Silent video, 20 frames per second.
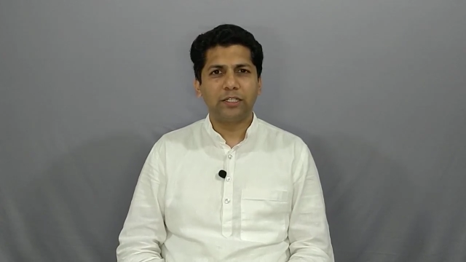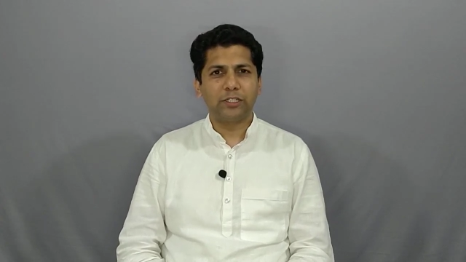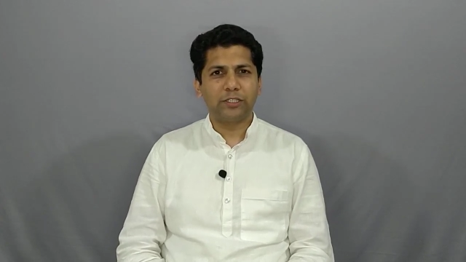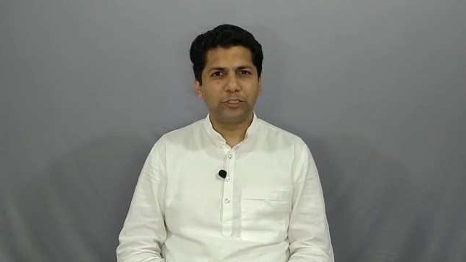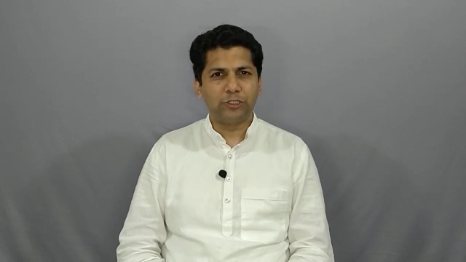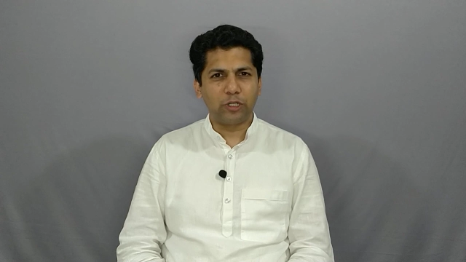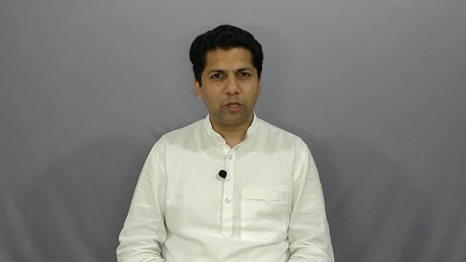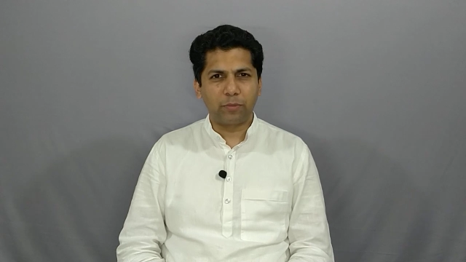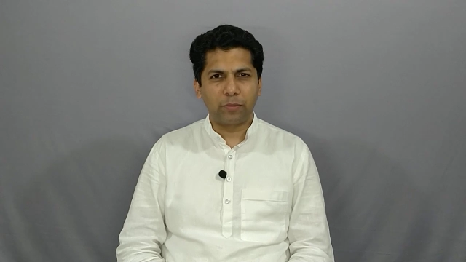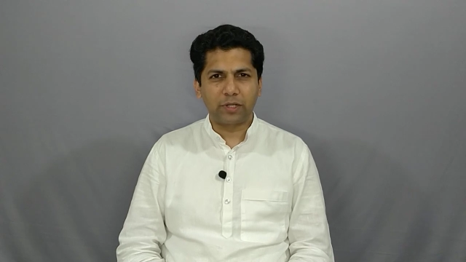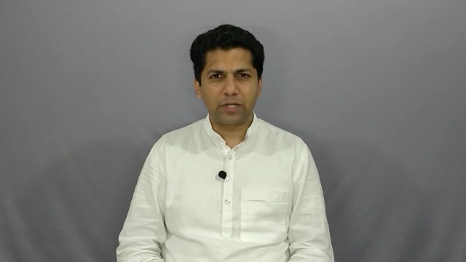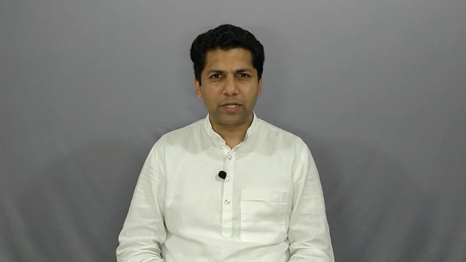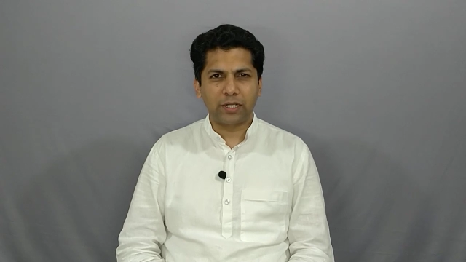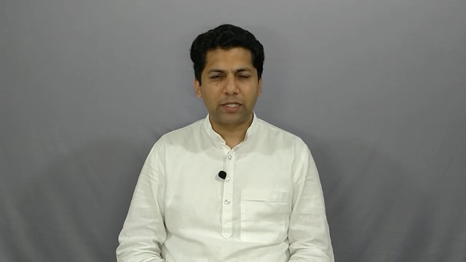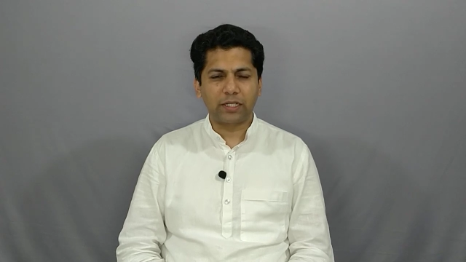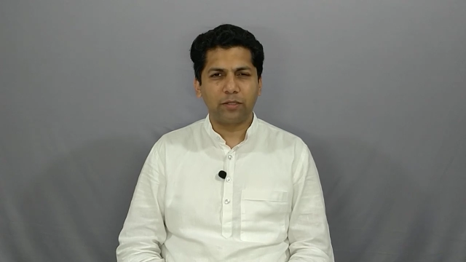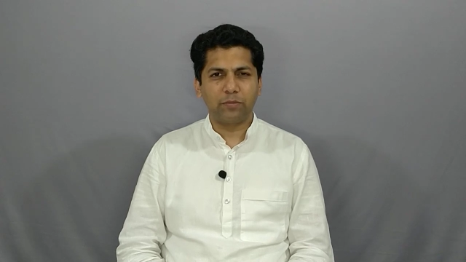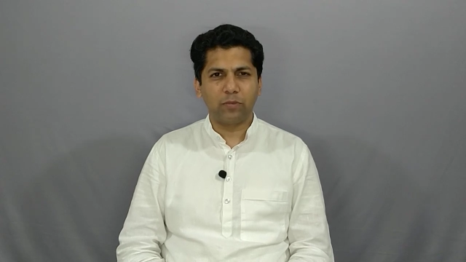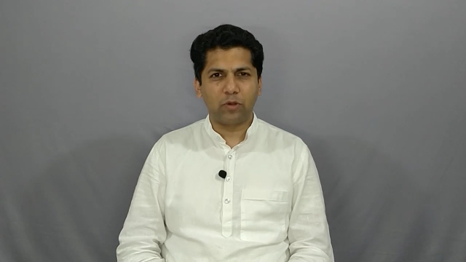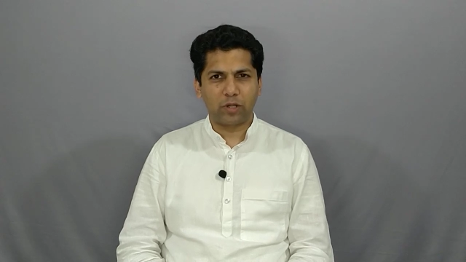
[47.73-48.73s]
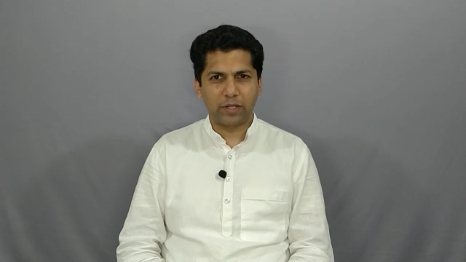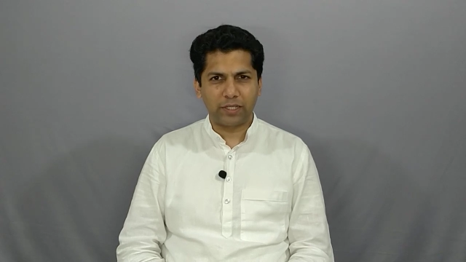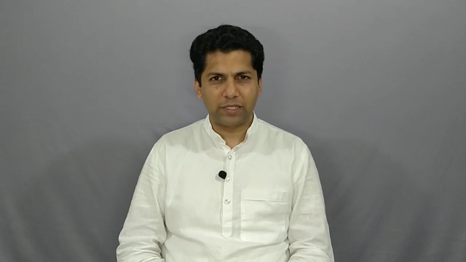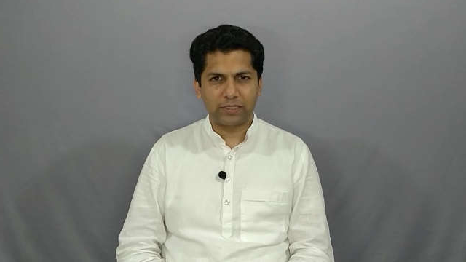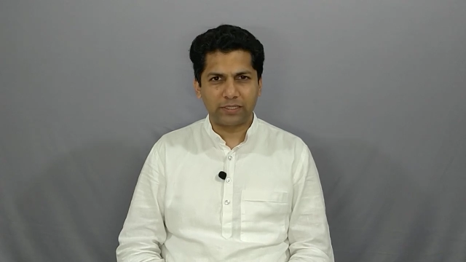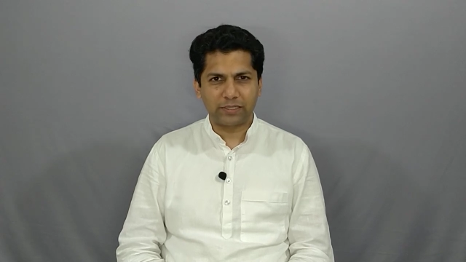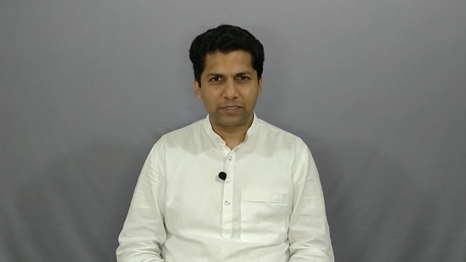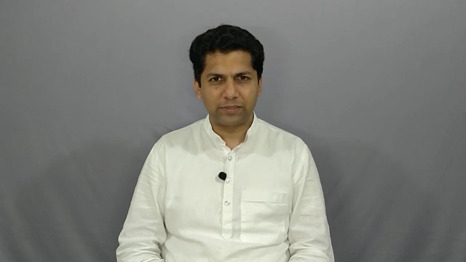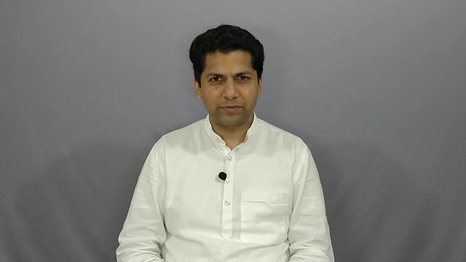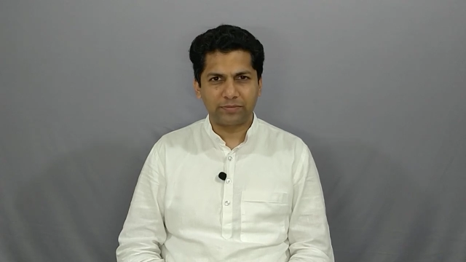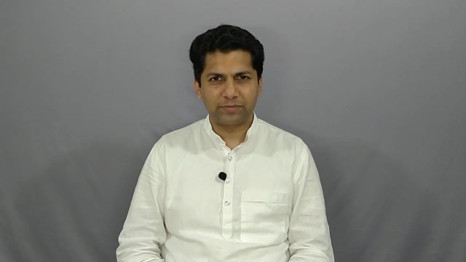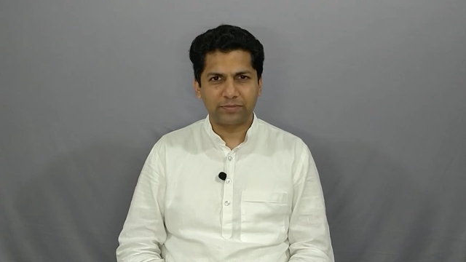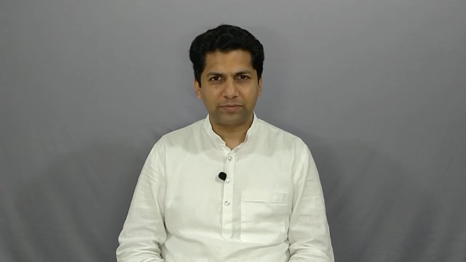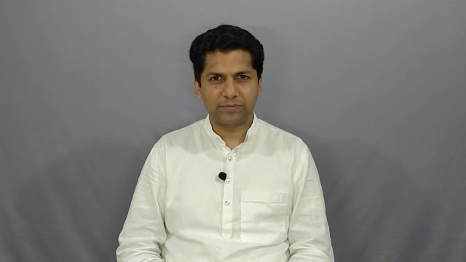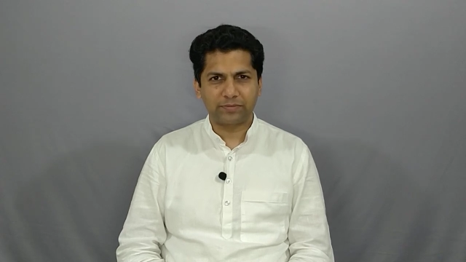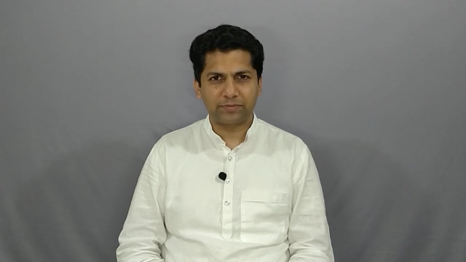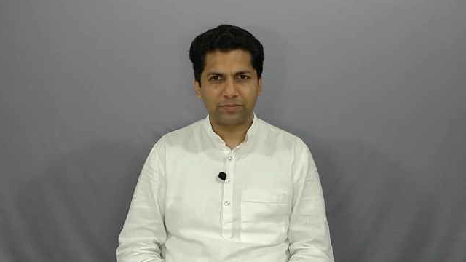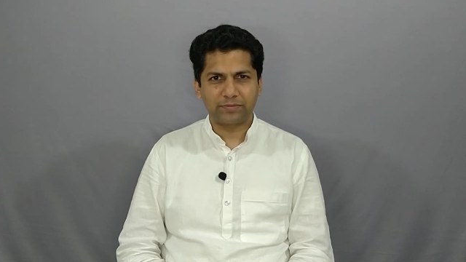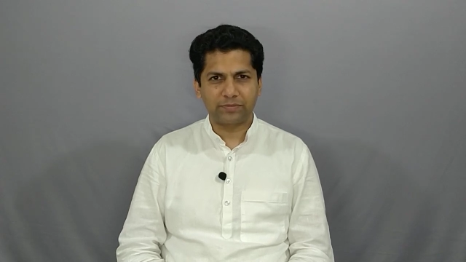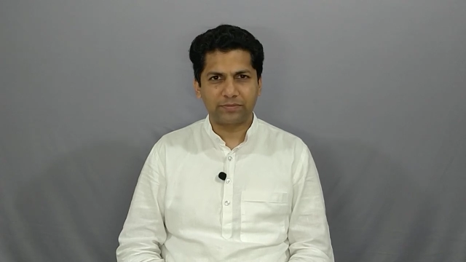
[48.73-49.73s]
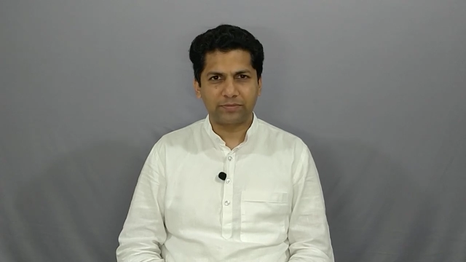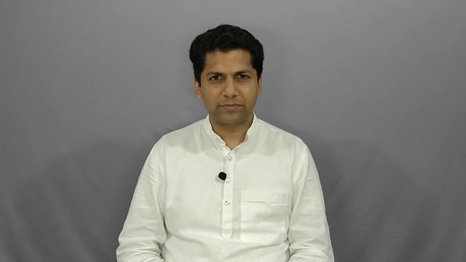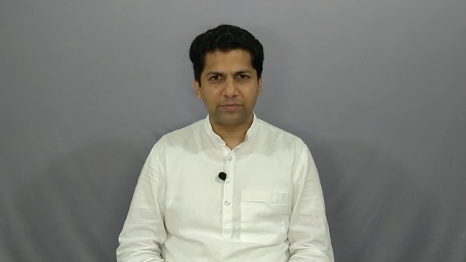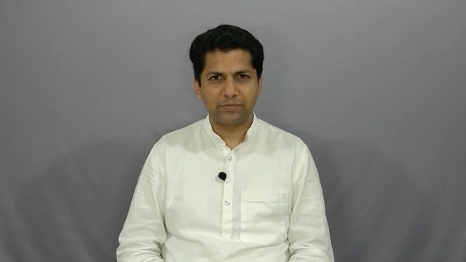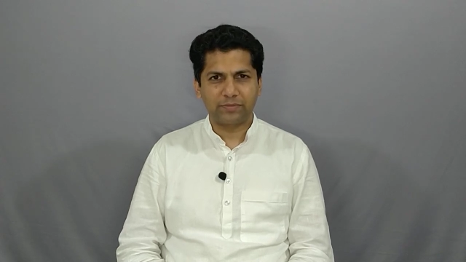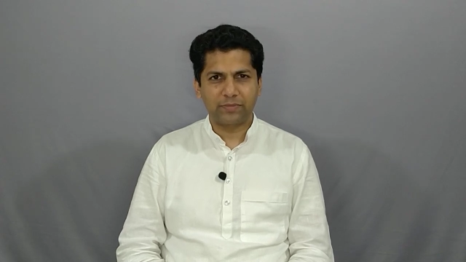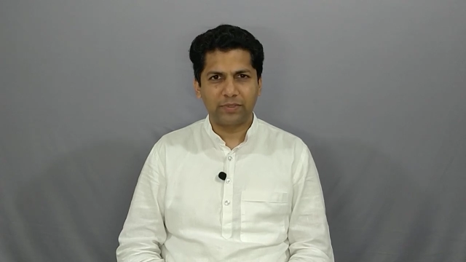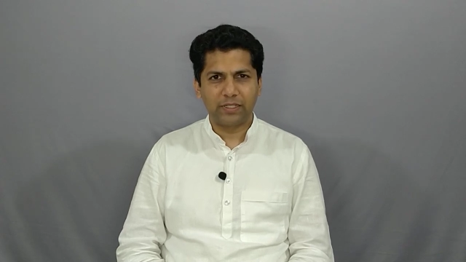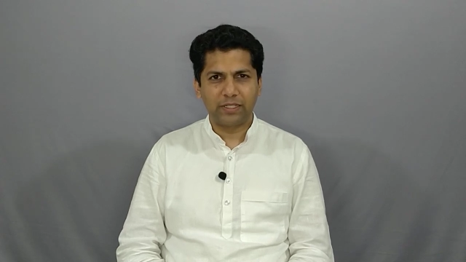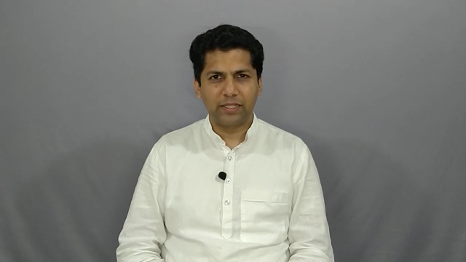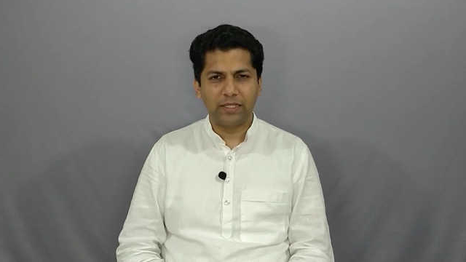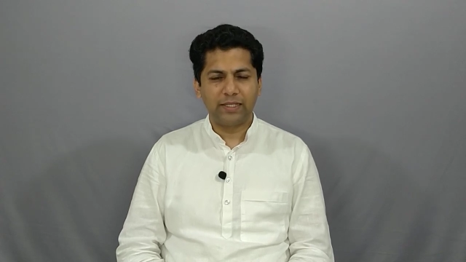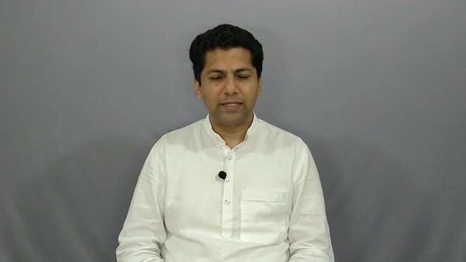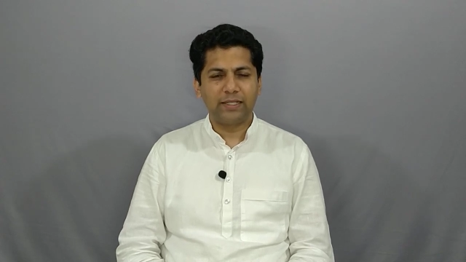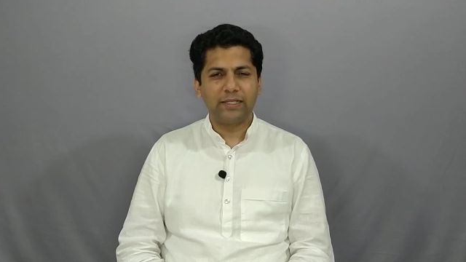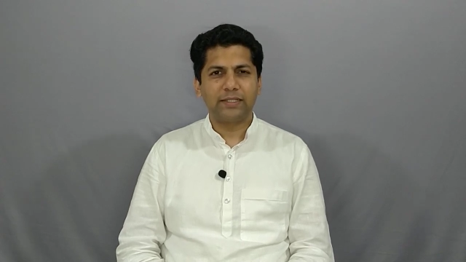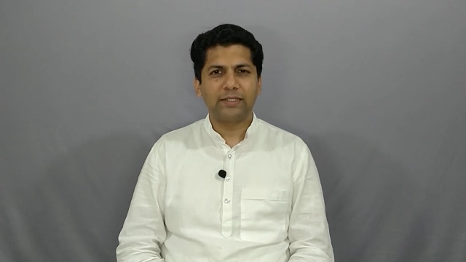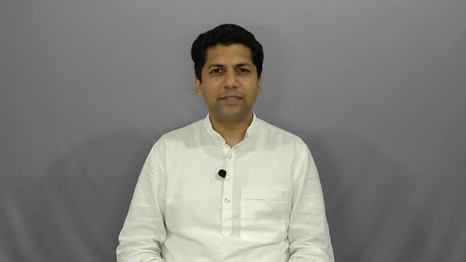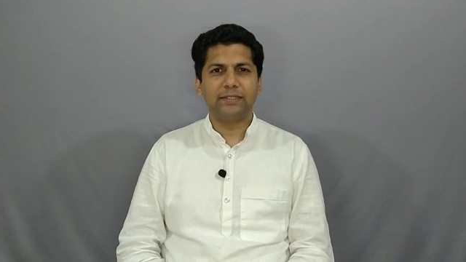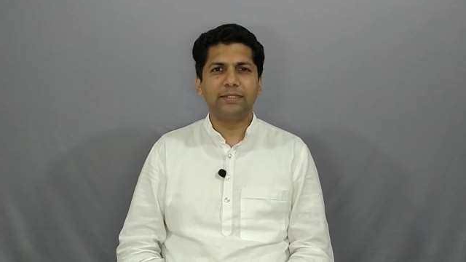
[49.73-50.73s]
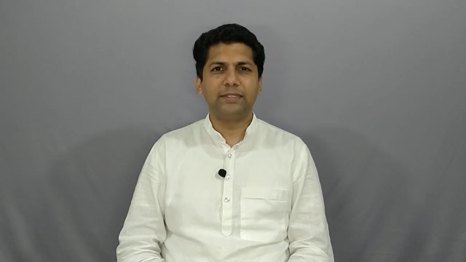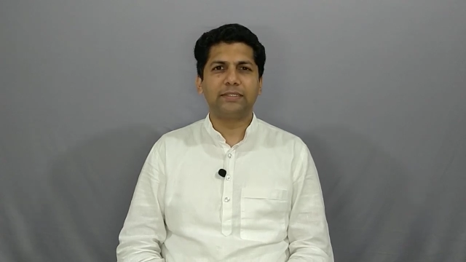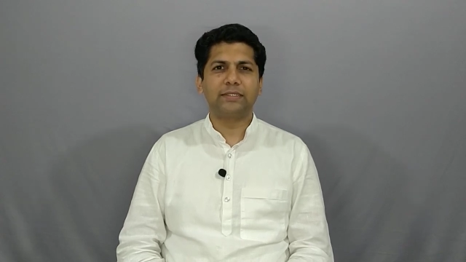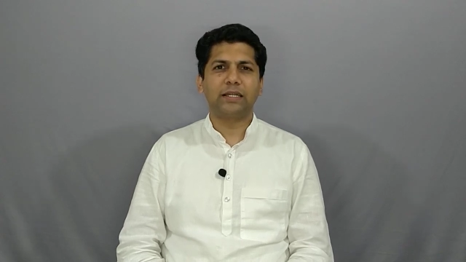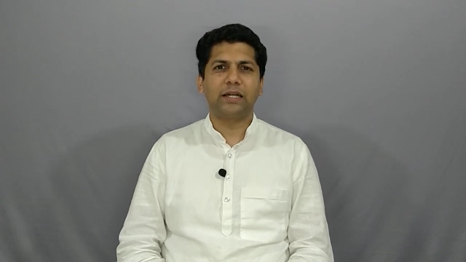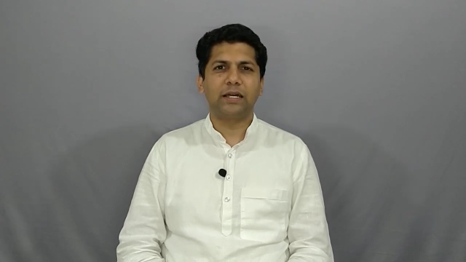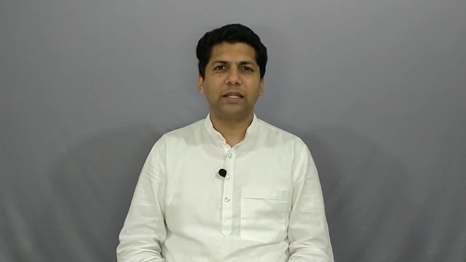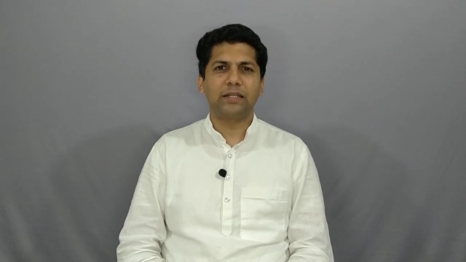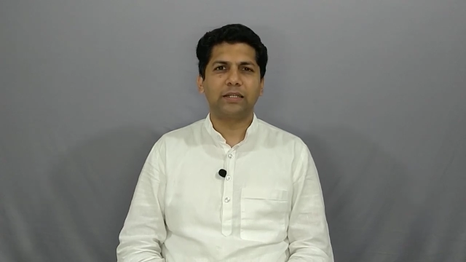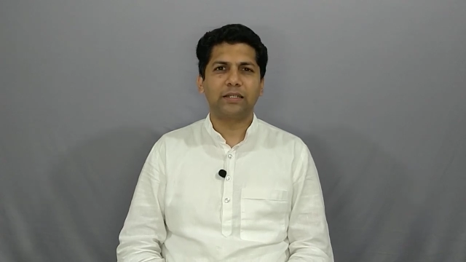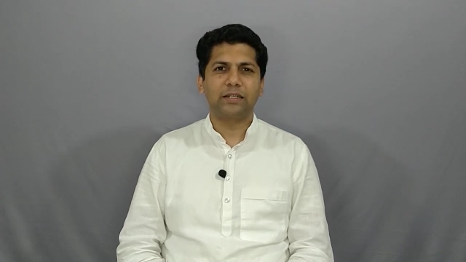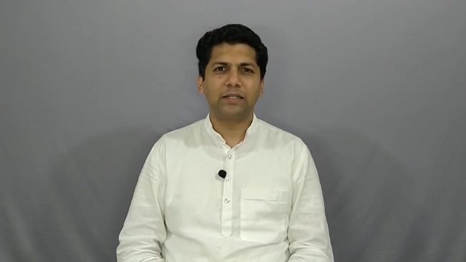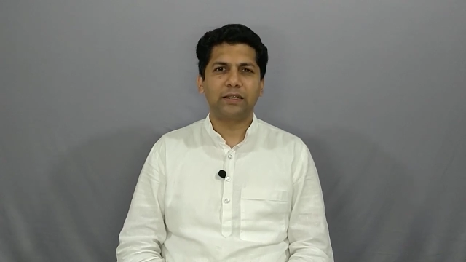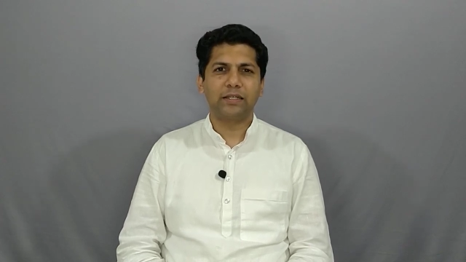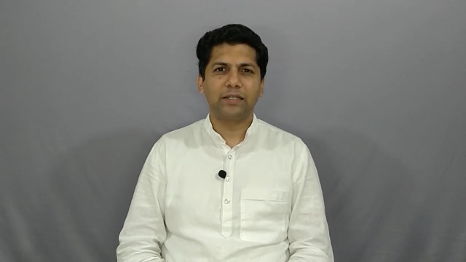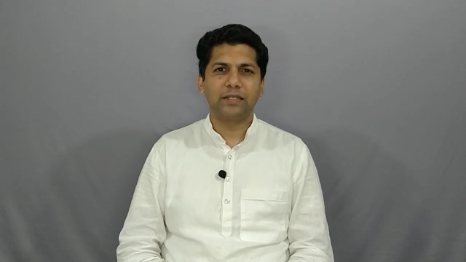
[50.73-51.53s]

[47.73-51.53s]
geometrical bodies. These are